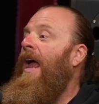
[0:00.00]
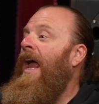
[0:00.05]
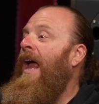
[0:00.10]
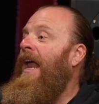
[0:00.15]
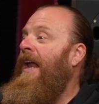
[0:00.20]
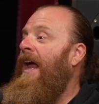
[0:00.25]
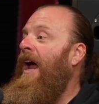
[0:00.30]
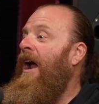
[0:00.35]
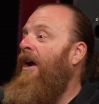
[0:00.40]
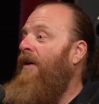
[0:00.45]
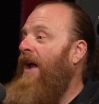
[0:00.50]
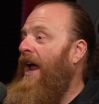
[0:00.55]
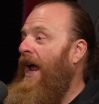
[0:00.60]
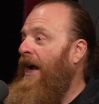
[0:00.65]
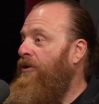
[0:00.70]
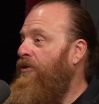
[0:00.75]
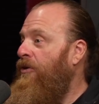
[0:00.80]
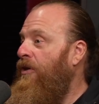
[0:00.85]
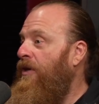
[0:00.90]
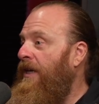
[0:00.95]
and are
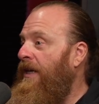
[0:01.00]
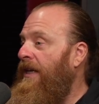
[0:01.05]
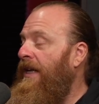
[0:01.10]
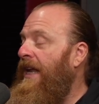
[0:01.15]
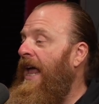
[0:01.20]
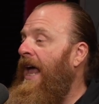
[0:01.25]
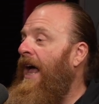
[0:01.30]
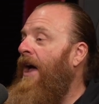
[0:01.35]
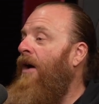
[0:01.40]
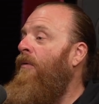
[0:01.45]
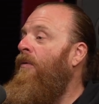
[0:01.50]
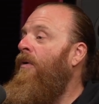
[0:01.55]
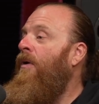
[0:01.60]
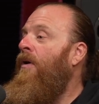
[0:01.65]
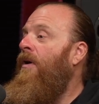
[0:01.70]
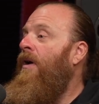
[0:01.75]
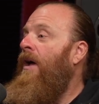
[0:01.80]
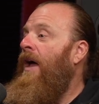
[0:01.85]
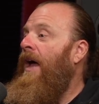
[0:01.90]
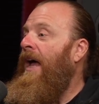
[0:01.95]
actually now
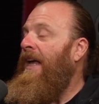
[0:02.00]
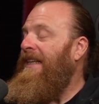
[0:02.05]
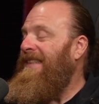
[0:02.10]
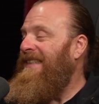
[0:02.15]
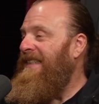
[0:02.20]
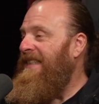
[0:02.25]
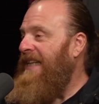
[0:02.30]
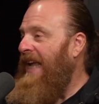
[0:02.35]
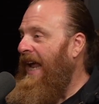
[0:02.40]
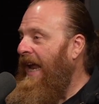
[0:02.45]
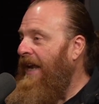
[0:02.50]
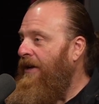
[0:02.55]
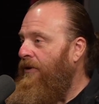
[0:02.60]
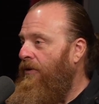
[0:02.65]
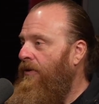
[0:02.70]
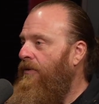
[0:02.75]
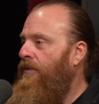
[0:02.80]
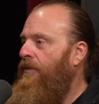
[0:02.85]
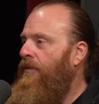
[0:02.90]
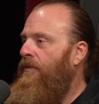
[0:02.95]
a
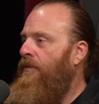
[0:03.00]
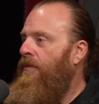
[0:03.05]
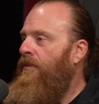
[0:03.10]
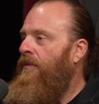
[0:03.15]
standard